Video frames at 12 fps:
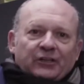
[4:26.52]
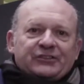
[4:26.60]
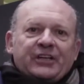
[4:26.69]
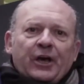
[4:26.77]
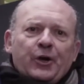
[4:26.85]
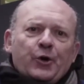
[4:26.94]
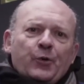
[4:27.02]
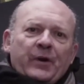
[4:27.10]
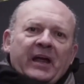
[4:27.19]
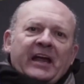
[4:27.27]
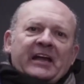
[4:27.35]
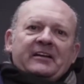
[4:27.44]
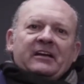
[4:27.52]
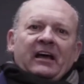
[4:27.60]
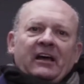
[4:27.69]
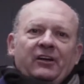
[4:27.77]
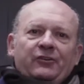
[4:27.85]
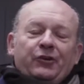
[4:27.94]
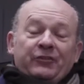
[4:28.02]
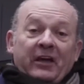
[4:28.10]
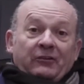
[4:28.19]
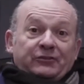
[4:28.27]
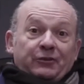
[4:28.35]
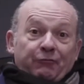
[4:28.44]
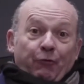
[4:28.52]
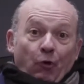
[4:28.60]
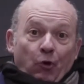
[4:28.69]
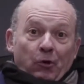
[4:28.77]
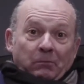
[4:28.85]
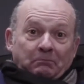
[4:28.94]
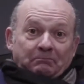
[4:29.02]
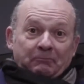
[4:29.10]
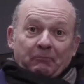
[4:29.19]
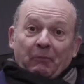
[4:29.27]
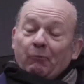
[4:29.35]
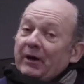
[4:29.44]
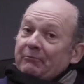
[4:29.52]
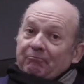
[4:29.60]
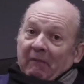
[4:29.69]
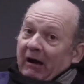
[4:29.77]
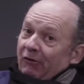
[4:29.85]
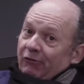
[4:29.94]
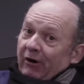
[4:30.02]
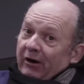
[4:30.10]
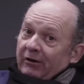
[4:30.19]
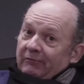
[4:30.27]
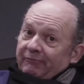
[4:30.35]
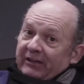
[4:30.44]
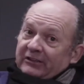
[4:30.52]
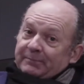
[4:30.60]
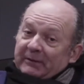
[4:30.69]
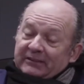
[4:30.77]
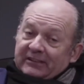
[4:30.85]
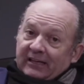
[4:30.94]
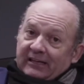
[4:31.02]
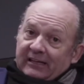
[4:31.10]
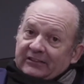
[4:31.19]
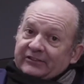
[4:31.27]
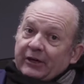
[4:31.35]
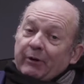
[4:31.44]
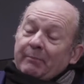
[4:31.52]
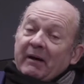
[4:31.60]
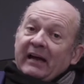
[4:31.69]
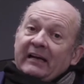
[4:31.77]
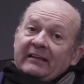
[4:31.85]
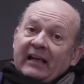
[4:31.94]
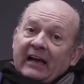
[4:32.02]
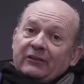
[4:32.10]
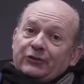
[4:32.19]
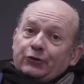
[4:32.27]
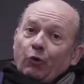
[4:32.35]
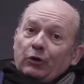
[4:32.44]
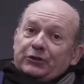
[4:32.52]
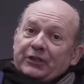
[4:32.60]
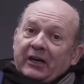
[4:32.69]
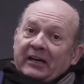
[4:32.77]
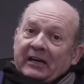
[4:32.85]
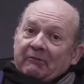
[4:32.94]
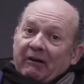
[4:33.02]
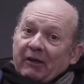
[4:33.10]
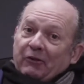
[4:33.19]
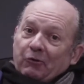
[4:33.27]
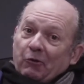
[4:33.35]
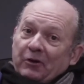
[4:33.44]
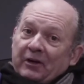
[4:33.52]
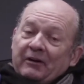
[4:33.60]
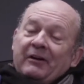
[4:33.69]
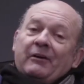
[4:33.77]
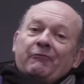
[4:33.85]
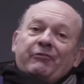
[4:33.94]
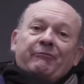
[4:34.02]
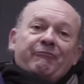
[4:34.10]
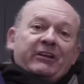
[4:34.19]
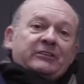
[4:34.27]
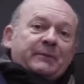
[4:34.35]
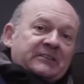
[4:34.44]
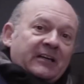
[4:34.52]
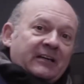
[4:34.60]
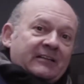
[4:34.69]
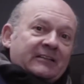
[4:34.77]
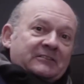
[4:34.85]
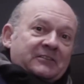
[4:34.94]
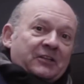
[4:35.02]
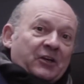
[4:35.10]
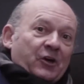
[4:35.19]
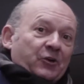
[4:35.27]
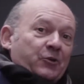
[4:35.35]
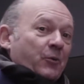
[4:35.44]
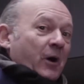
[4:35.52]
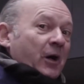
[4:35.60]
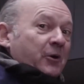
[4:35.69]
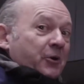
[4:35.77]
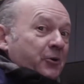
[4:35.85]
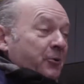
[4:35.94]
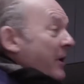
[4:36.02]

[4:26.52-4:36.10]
So in 2004, we'd outgrown Finsbury Circus, so we made that short journey around the corner from Finsbury Circus to our new